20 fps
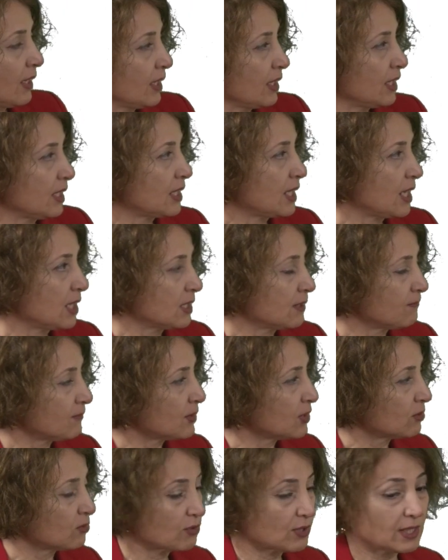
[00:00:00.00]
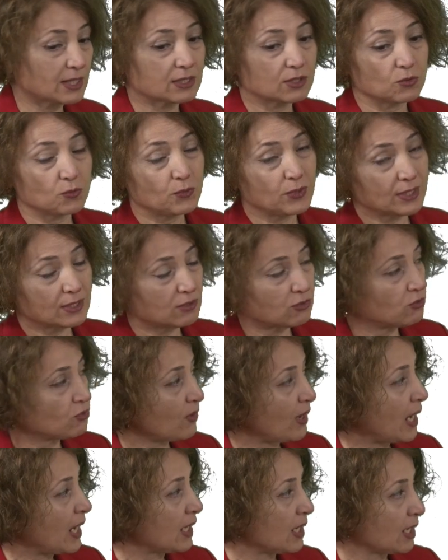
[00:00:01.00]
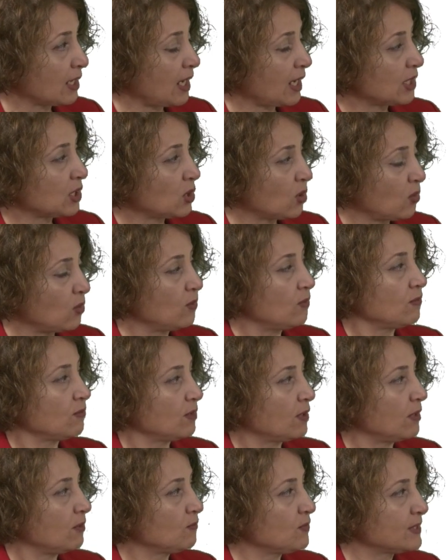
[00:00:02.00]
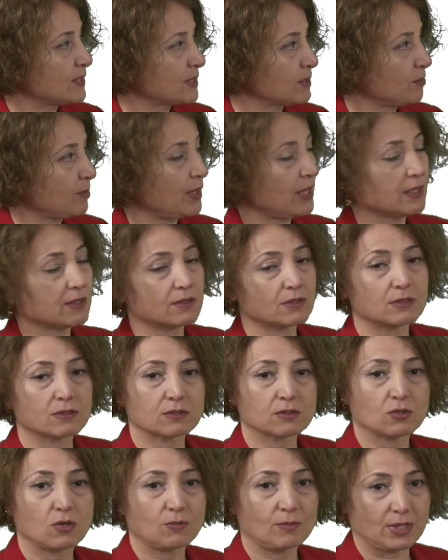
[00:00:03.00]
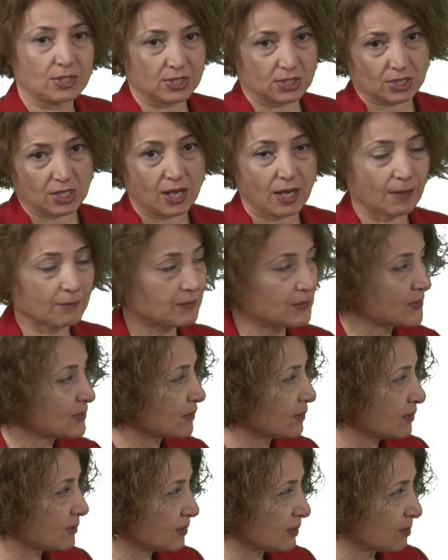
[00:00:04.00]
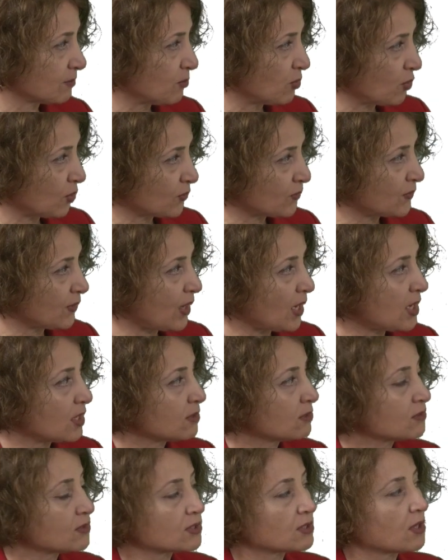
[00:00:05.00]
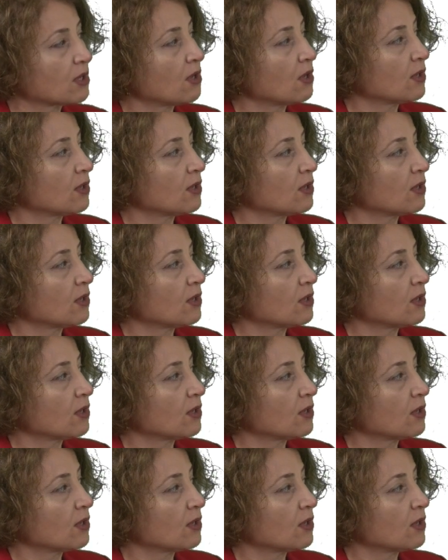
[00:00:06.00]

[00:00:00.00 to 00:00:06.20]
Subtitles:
Again, if you look at the wheat grain, and I know we spent so much time discussing proteins,